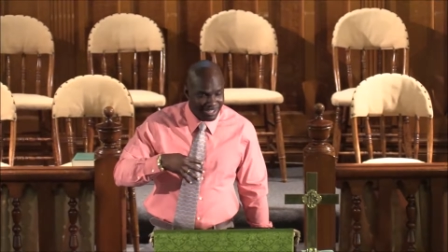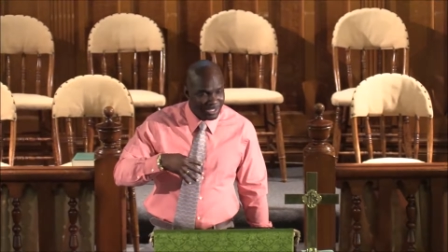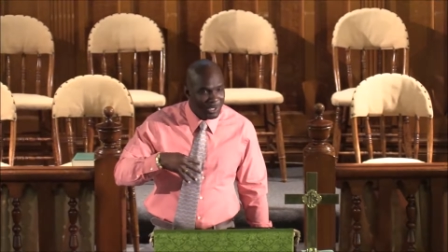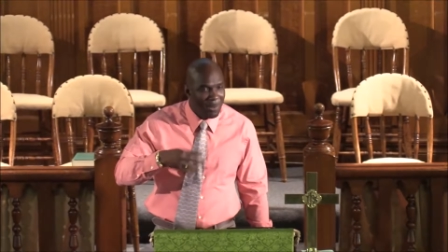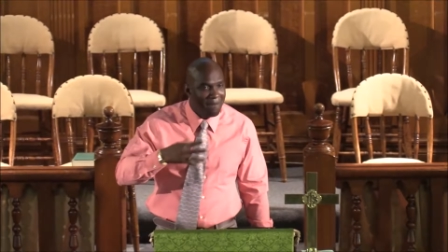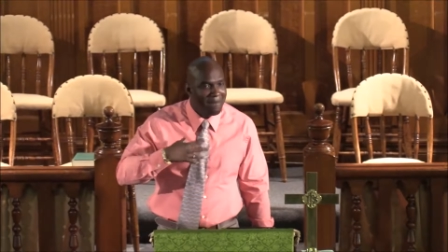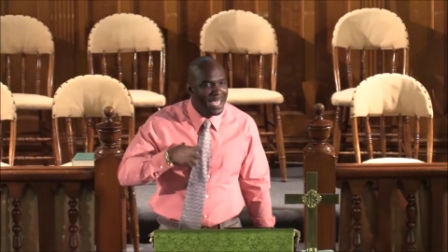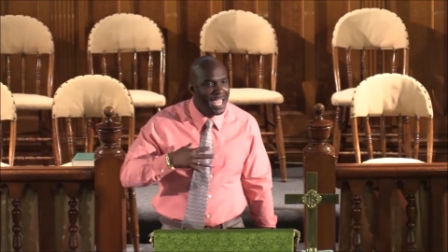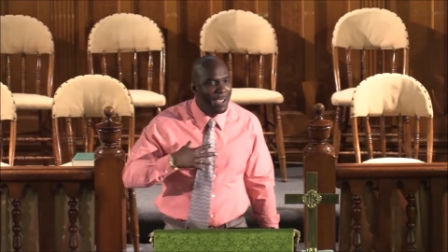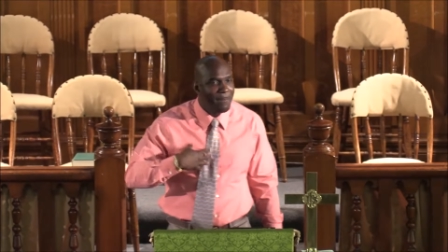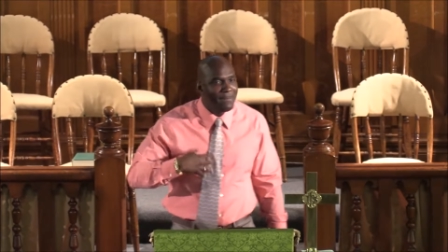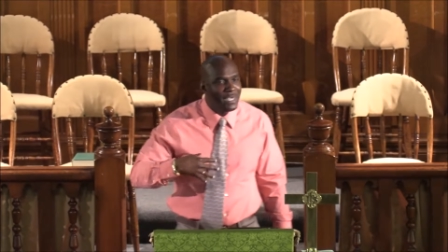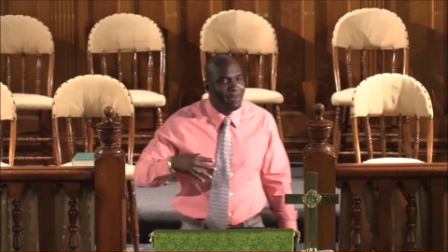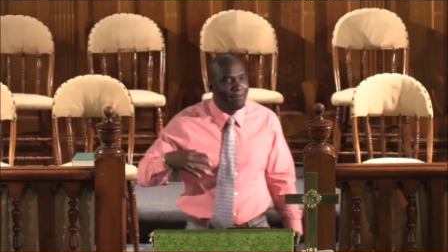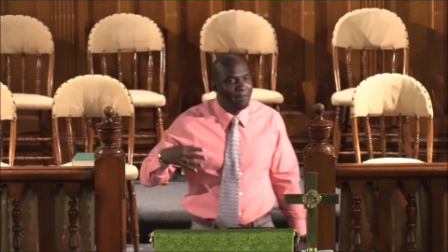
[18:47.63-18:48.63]
to make
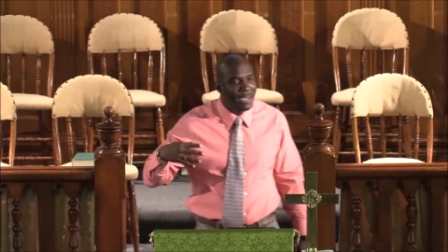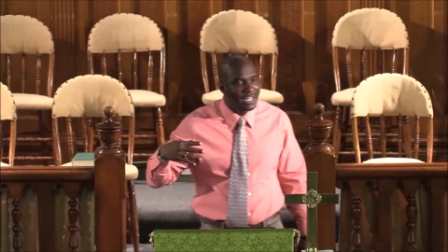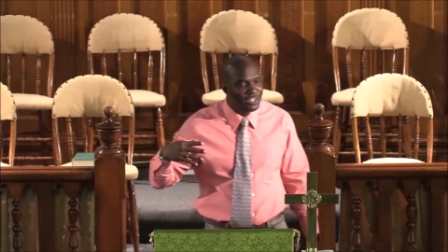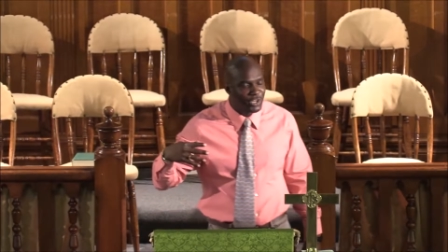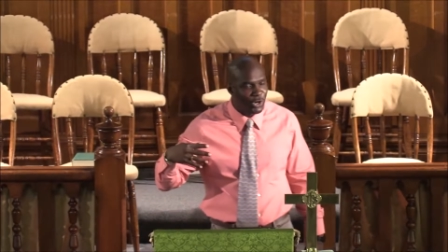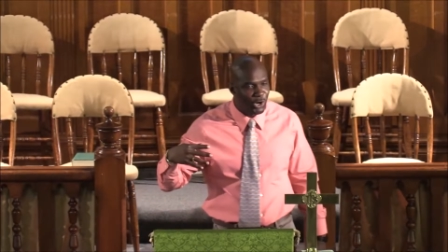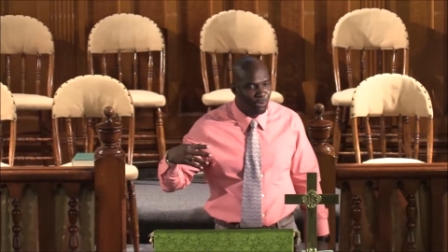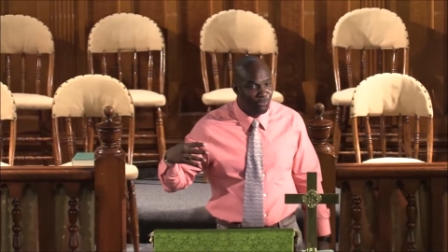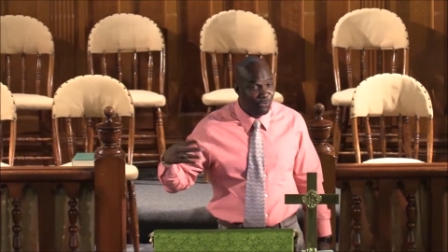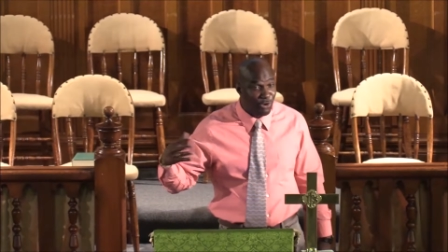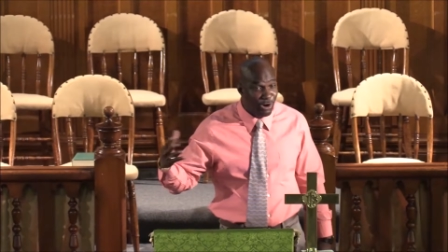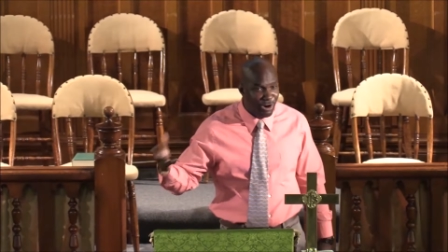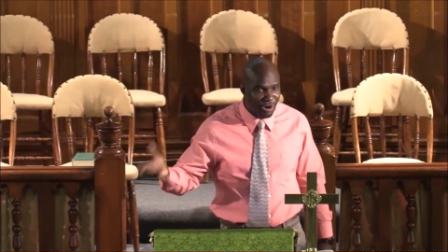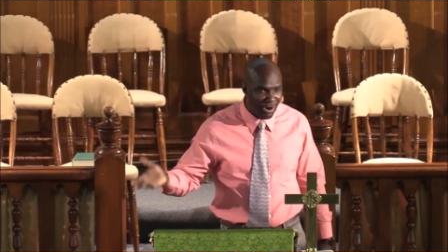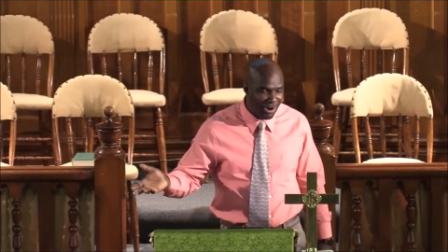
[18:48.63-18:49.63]
me better for
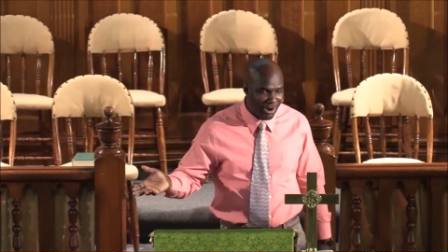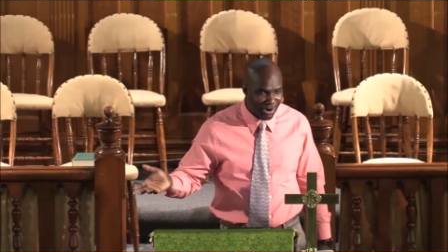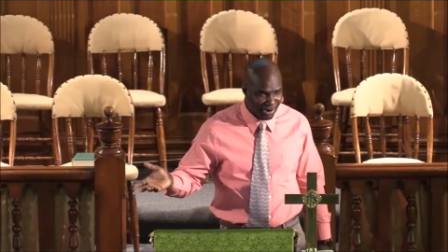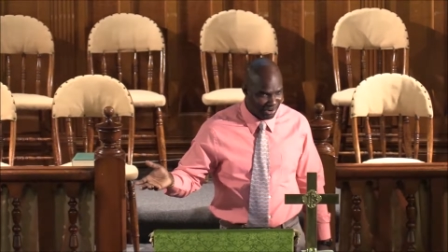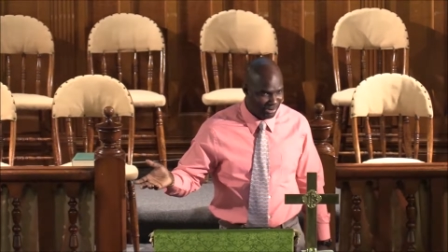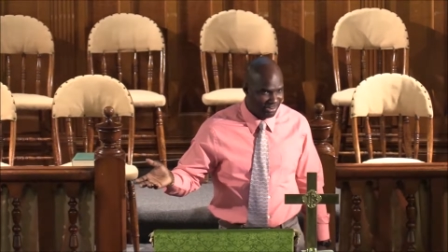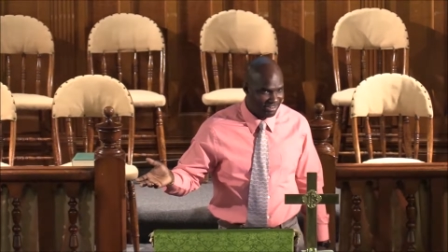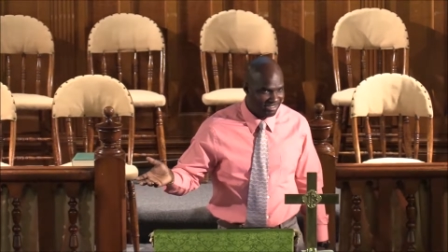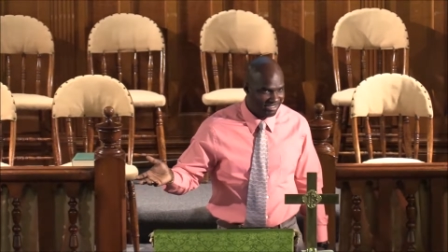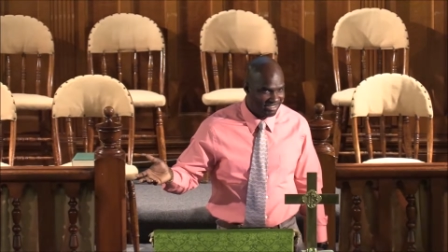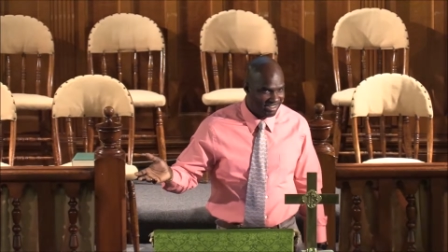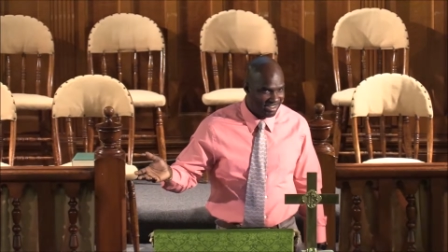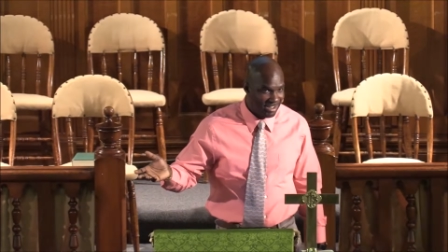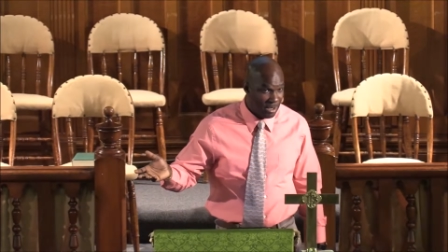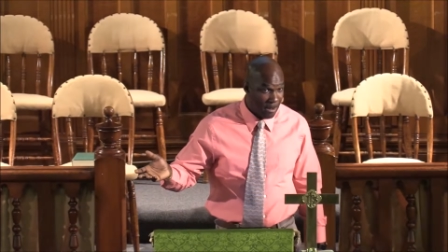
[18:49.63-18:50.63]
her.
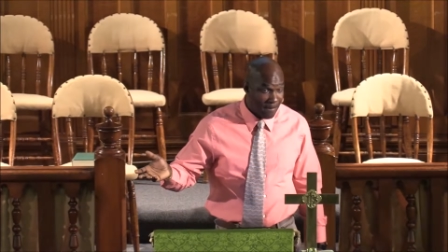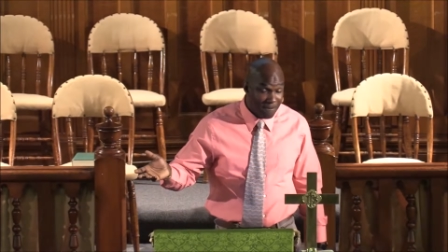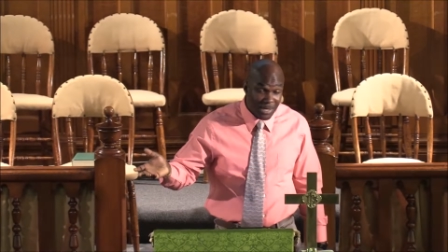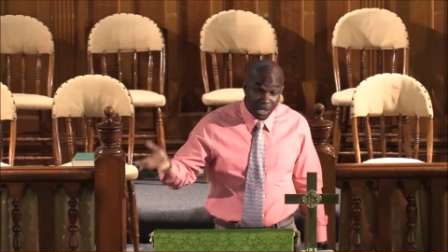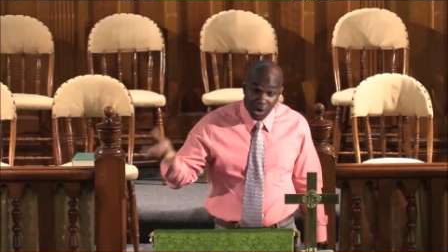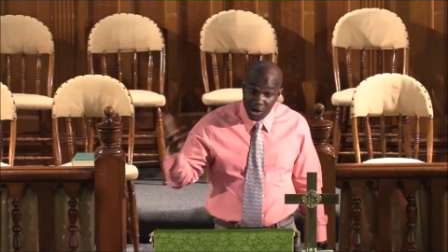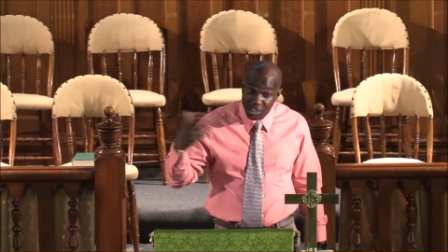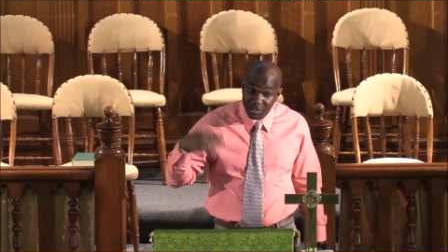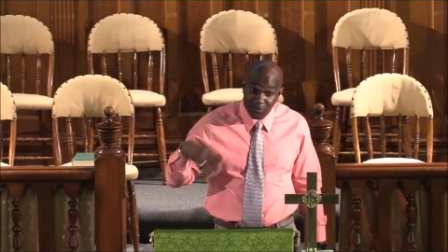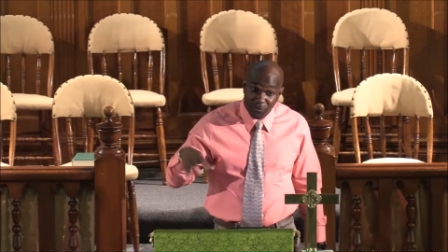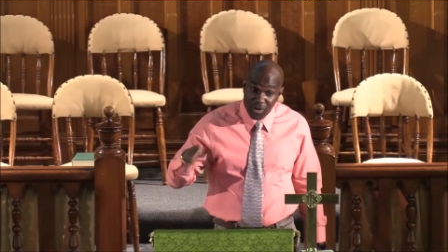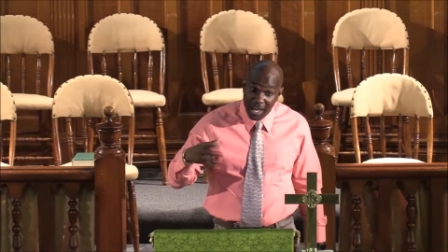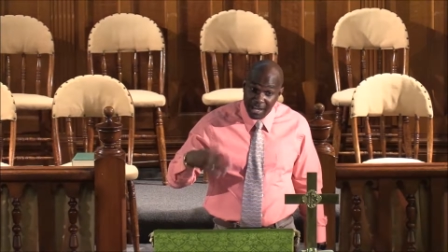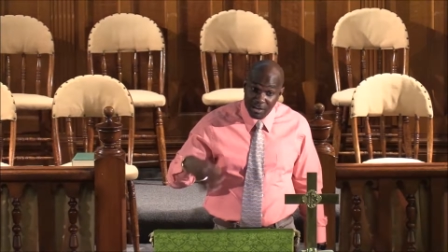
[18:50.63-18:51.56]
Because if I